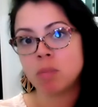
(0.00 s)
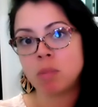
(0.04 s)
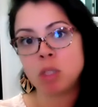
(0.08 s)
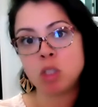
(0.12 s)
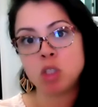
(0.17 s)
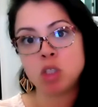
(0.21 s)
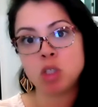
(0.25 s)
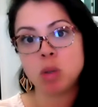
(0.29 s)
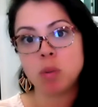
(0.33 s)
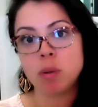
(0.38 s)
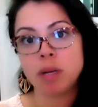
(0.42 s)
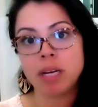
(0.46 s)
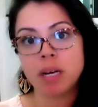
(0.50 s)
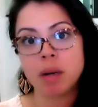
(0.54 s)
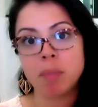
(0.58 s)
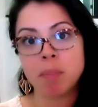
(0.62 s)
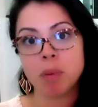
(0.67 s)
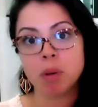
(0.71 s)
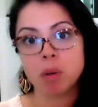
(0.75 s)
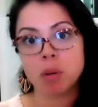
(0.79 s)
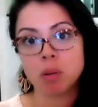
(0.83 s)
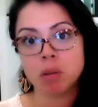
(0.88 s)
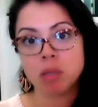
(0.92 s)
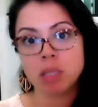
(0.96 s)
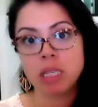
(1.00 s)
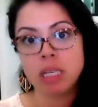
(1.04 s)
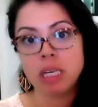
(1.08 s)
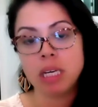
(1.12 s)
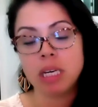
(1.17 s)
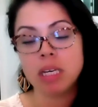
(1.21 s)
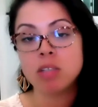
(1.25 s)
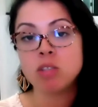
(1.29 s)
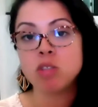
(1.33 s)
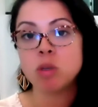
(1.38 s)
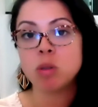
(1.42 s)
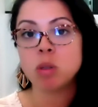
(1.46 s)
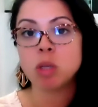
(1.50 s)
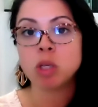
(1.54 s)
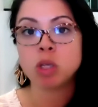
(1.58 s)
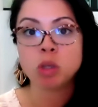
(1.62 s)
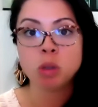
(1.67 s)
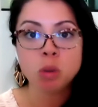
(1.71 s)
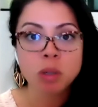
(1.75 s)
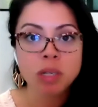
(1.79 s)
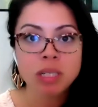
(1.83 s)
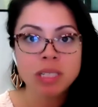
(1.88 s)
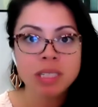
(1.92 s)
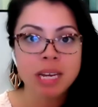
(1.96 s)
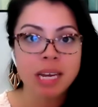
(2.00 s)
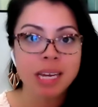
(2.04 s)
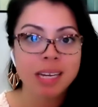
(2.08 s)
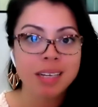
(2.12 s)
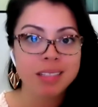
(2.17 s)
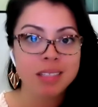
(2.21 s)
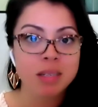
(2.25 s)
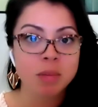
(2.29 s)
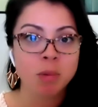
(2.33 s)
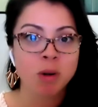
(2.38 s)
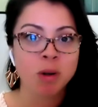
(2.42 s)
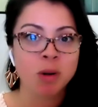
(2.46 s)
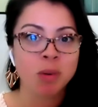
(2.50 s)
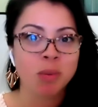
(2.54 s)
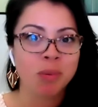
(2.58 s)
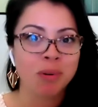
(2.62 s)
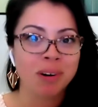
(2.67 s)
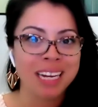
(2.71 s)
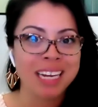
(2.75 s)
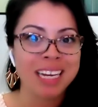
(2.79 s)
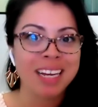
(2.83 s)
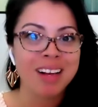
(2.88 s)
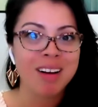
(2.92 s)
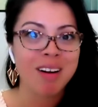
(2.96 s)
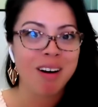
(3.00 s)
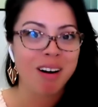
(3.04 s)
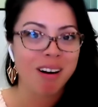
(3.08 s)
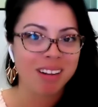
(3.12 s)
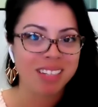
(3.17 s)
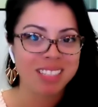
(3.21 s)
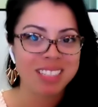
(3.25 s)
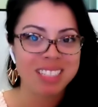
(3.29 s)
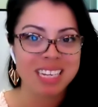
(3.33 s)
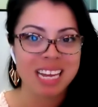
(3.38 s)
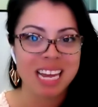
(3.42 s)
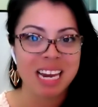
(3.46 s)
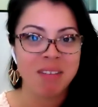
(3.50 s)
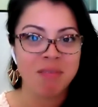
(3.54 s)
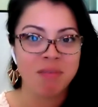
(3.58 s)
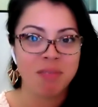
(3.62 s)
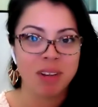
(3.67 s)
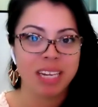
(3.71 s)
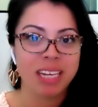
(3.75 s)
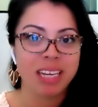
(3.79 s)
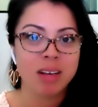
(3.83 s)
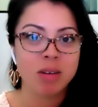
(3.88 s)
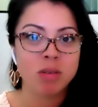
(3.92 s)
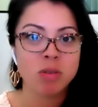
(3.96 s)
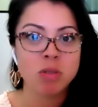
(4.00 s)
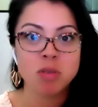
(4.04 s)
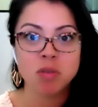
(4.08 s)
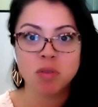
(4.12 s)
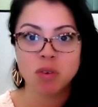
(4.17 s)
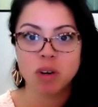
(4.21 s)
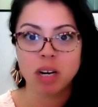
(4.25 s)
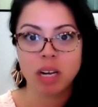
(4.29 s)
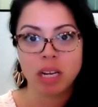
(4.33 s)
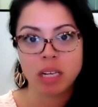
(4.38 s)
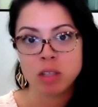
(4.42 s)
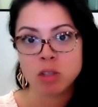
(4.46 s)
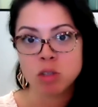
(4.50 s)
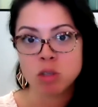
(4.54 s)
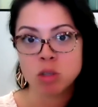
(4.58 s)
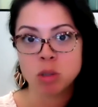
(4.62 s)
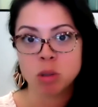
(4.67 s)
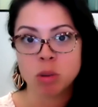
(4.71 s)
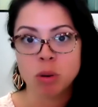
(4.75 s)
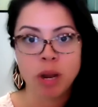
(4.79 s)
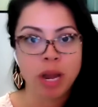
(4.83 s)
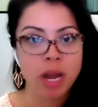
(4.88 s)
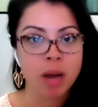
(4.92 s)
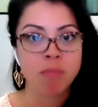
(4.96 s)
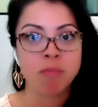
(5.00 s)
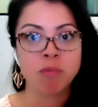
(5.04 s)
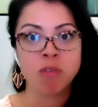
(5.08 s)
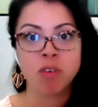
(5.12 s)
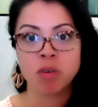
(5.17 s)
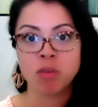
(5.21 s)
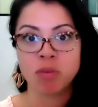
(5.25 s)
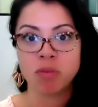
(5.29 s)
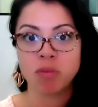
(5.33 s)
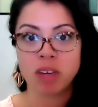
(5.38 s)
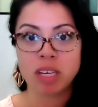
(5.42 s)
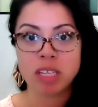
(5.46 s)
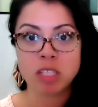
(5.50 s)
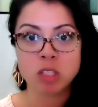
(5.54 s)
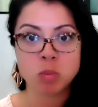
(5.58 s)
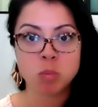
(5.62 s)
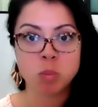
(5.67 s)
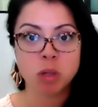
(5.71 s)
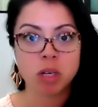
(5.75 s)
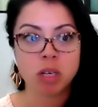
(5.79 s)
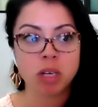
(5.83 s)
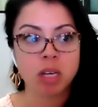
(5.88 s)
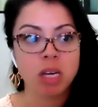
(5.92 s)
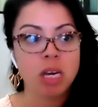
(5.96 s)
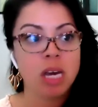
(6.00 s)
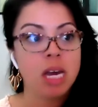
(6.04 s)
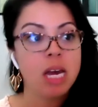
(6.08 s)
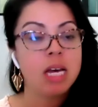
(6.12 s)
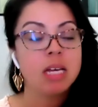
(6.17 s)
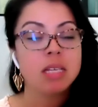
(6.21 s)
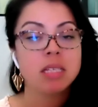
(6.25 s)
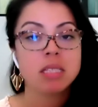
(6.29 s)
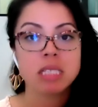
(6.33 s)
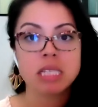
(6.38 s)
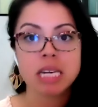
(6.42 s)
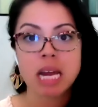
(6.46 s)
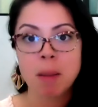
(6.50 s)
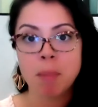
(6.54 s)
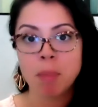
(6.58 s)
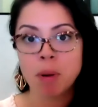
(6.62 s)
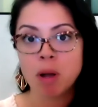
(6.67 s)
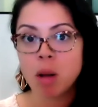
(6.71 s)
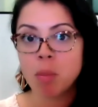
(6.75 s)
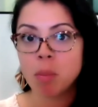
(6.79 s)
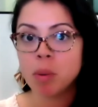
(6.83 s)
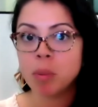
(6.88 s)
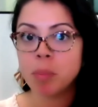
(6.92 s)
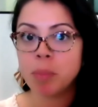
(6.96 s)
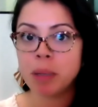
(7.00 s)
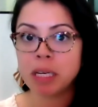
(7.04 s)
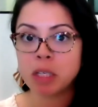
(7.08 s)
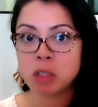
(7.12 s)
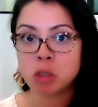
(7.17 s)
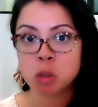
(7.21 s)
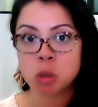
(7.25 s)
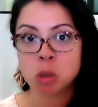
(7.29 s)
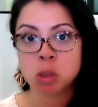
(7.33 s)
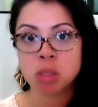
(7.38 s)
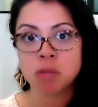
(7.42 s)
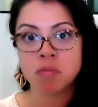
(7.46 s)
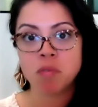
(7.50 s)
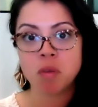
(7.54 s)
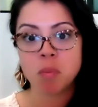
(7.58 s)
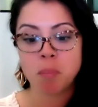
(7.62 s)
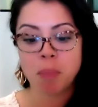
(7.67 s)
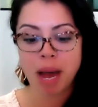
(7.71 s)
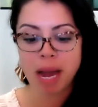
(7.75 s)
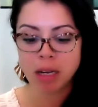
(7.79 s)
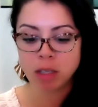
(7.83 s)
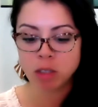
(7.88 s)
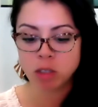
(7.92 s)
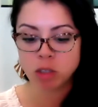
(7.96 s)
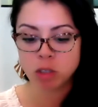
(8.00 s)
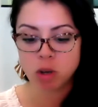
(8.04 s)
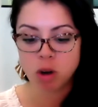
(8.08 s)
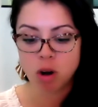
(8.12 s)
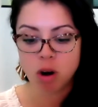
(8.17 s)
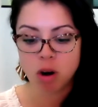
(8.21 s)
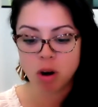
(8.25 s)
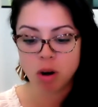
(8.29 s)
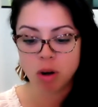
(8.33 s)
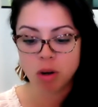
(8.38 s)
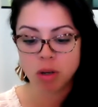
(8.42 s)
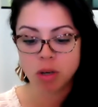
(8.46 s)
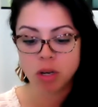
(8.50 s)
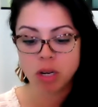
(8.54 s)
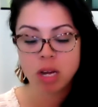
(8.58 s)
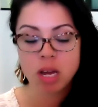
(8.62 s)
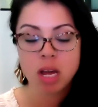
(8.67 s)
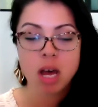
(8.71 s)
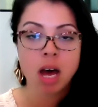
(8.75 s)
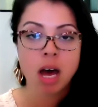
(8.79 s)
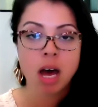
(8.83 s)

to be showing up early is so that you can take some great content videos for Instagram, for Facebook, snap a couple pictures of the backyard.